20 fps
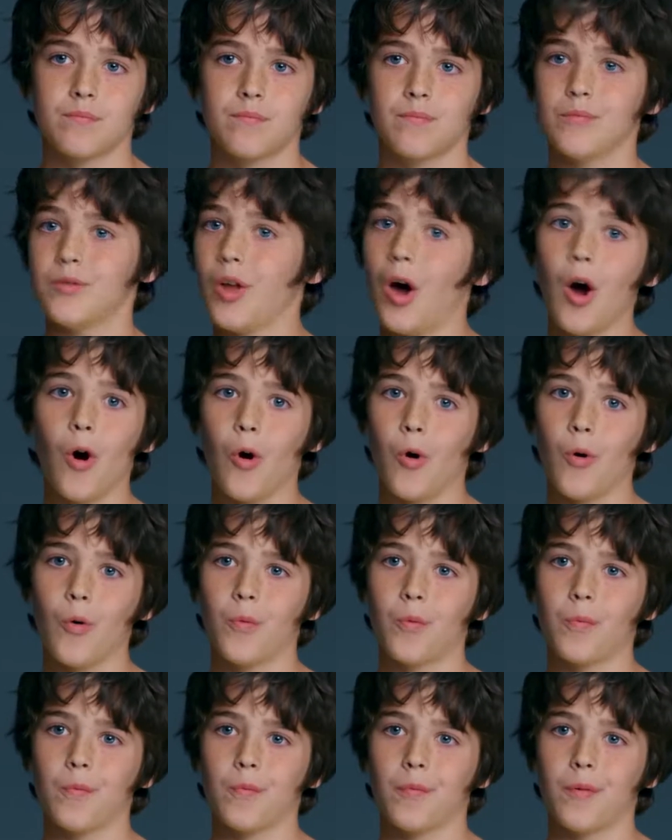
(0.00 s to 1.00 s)
No.
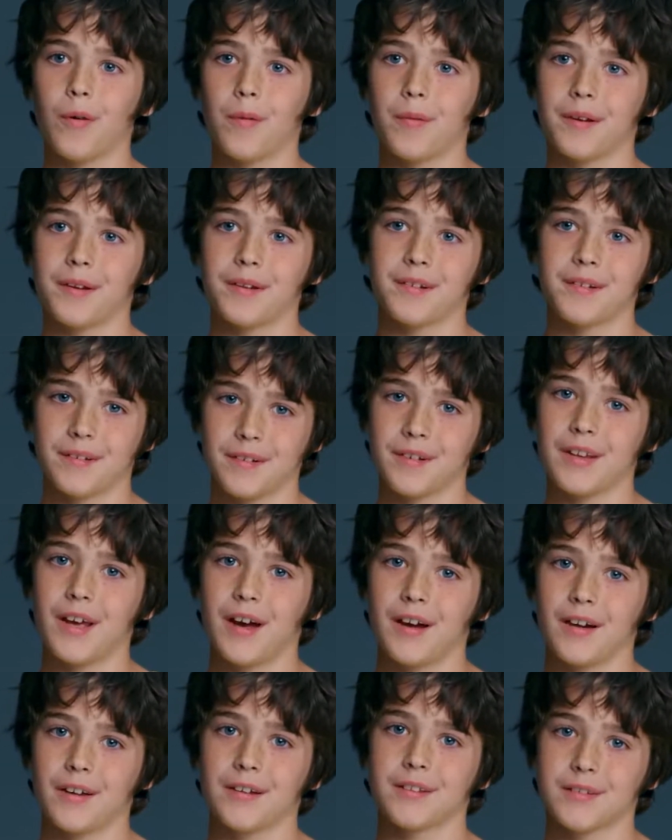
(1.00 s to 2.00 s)
I mean,
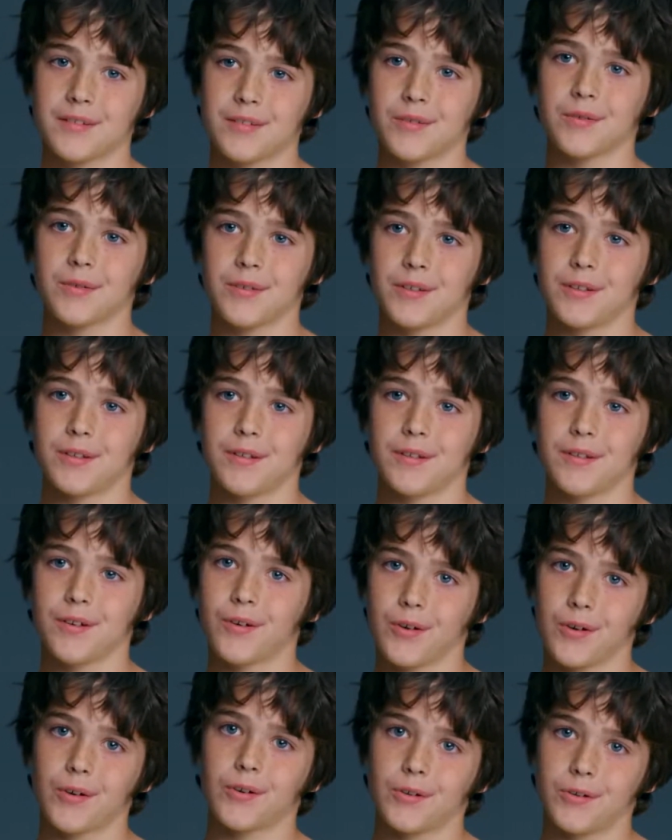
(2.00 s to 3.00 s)
yeah, insulted
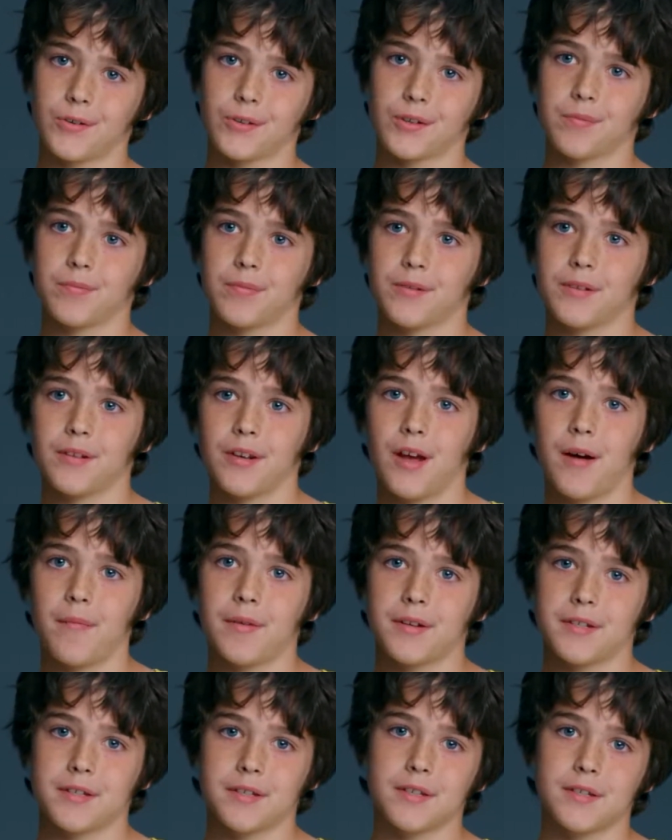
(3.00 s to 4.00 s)
girls, but not
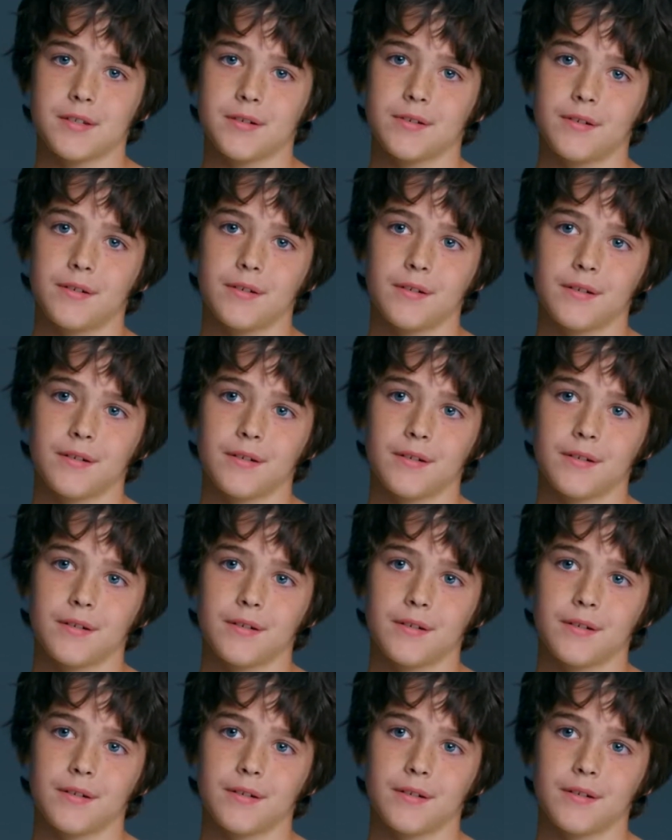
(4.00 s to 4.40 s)
my sister.